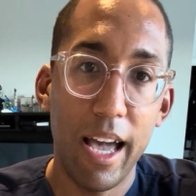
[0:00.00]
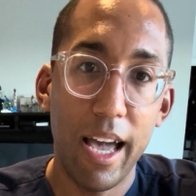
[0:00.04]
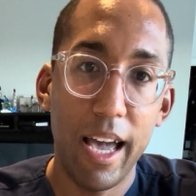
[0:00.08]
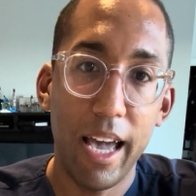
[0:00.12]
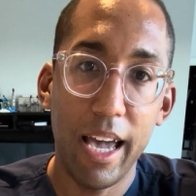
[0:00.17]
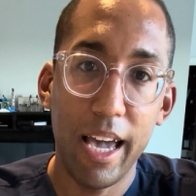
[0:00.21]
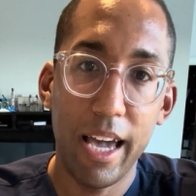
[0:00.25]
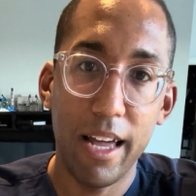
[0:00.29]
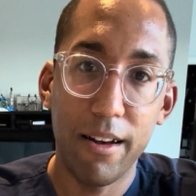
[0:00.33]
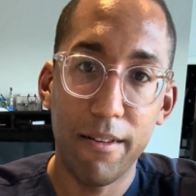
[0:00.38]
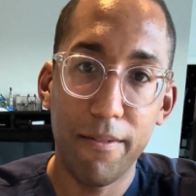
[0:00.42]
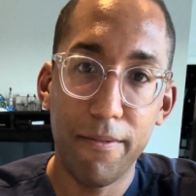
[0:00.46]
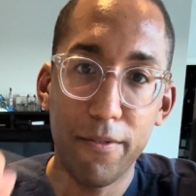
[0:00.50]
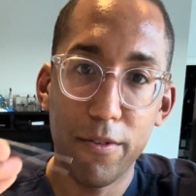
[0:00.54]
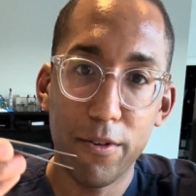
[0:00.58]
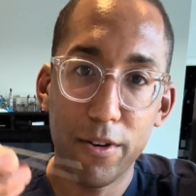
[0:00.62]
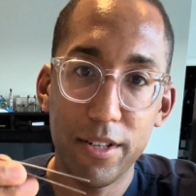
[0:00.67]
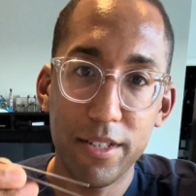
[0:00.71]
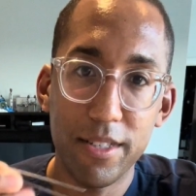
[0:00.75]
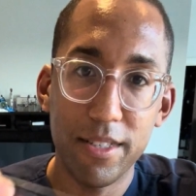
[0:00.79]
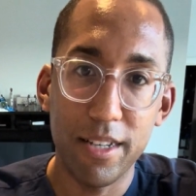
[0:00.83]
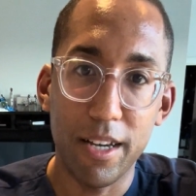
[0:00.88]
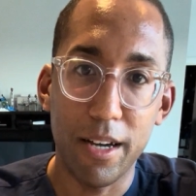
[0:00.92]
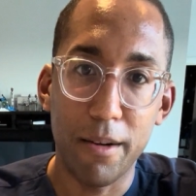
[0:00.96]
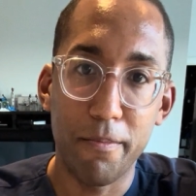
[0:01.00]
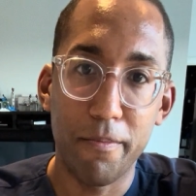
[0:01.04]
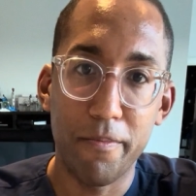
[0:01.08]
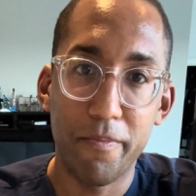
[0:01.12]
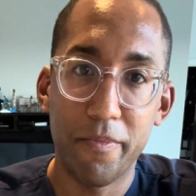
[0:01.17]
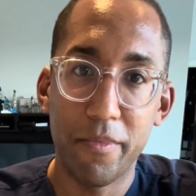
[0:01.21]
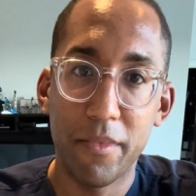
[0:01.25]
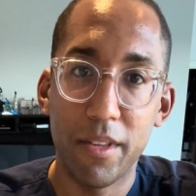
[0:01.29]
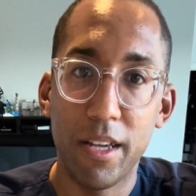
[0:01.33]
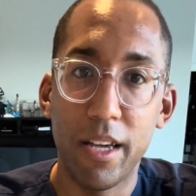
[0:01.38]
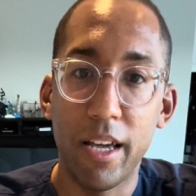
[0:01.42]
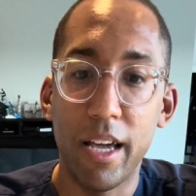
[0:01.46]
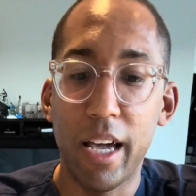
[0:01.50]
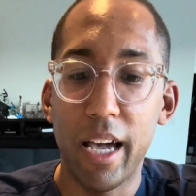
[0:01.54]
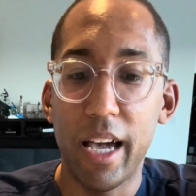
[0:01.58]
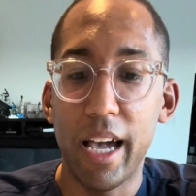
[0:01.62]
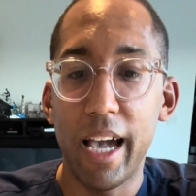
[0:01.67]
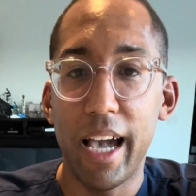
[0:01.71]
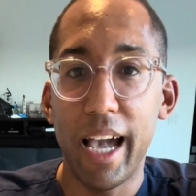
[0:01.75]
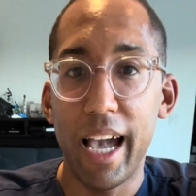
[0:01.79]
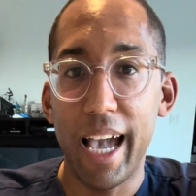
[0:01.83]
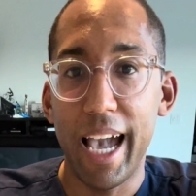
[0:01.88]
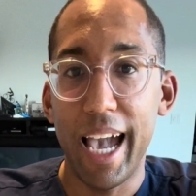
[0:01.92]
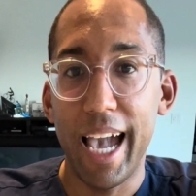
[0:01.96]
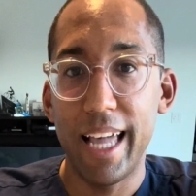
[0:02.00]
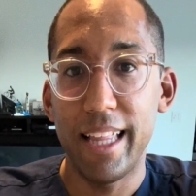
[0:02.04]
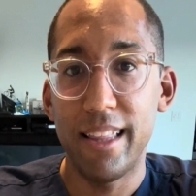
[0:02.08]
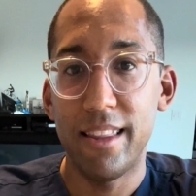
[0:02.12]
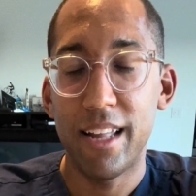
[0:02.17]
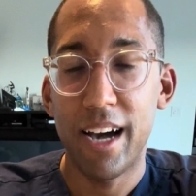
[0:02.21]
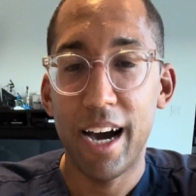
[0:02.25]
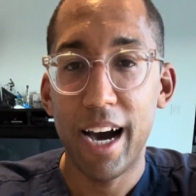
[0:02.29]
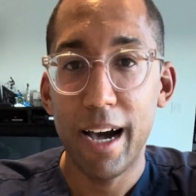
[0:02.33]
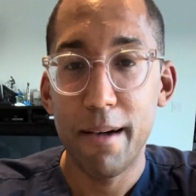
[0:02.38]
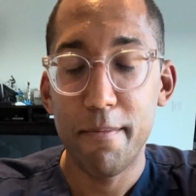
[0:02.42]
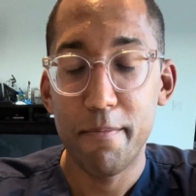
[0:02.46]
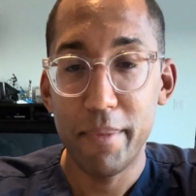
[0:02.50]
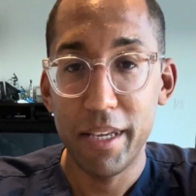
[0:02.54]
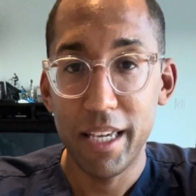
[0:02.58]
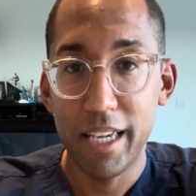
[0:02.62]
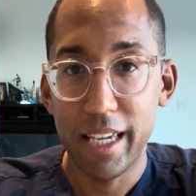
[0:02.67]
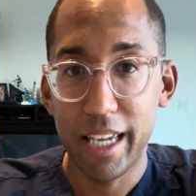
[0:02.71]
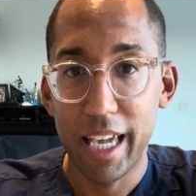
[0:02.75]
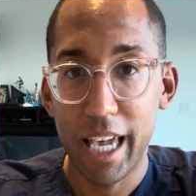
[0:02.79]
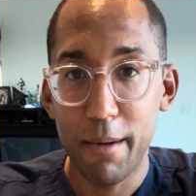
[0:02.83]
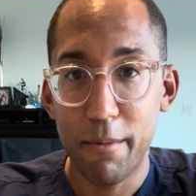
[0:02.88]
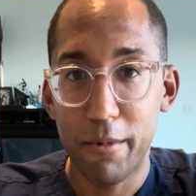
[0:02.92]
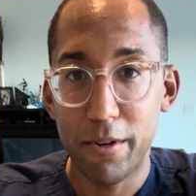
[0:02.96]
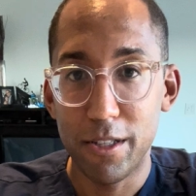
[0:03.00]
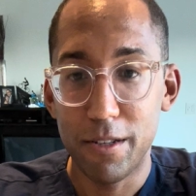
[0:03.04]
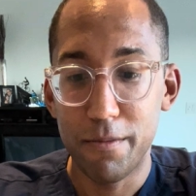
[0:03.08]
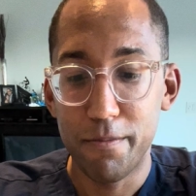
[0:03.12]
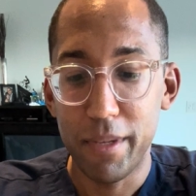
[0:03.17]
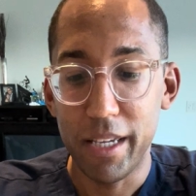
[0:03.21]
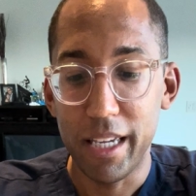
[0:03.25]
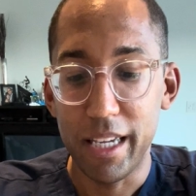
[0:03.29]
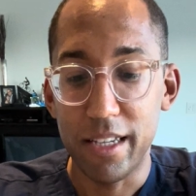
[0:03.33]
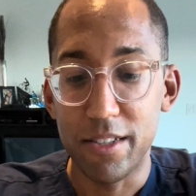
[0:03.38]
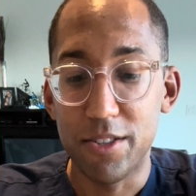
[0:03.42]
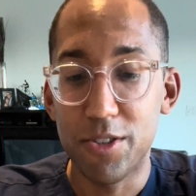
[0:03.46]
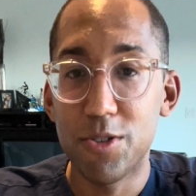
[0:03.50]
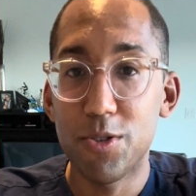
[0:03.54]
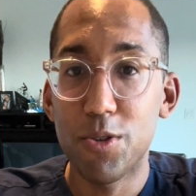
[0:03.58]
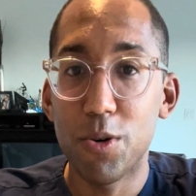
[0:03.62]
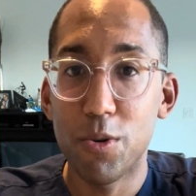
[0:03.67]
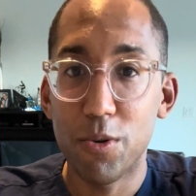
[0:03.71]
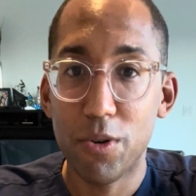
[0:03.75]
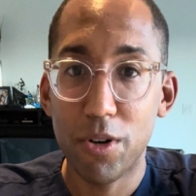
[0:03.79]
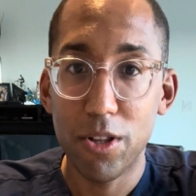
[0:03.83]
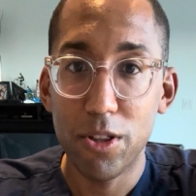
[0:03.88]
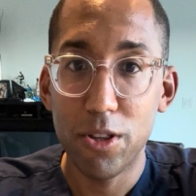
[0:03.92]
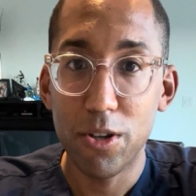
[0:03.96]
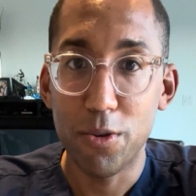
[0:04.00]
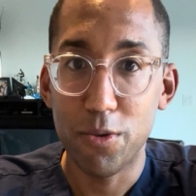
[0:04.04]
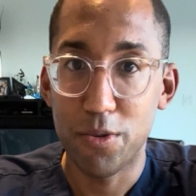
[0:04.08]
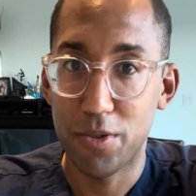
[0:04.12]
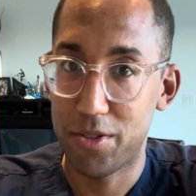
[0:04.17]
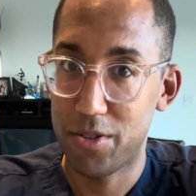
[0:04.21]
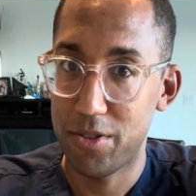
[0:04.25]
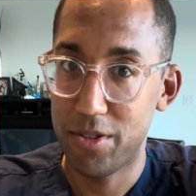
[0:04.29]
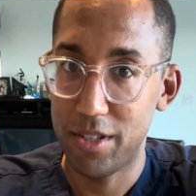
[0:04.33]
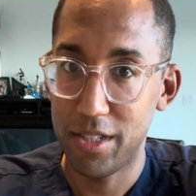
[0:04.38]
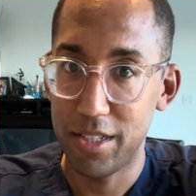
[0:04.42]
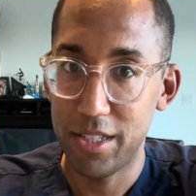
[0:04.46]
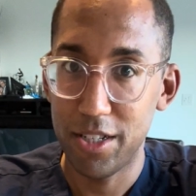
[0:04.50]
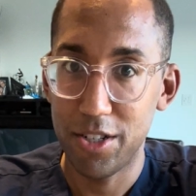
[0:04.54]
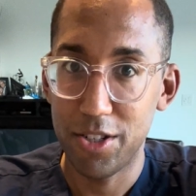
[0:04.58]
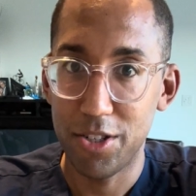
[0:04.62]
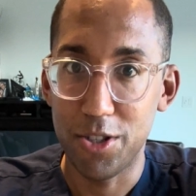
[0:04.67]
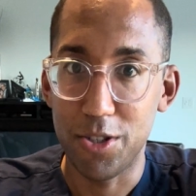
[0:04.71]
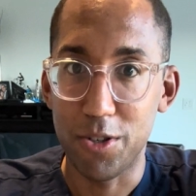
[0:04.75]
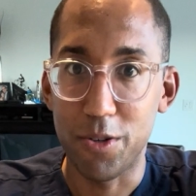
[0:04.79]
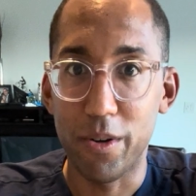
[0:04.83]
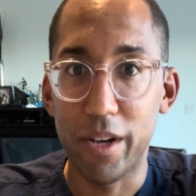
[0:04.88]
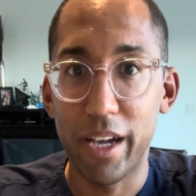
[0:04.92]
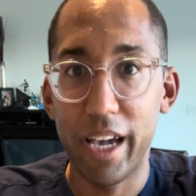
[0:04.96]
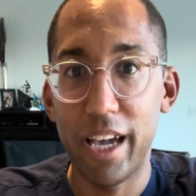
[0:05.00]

and a forceps and not being able to be so close to the tissue,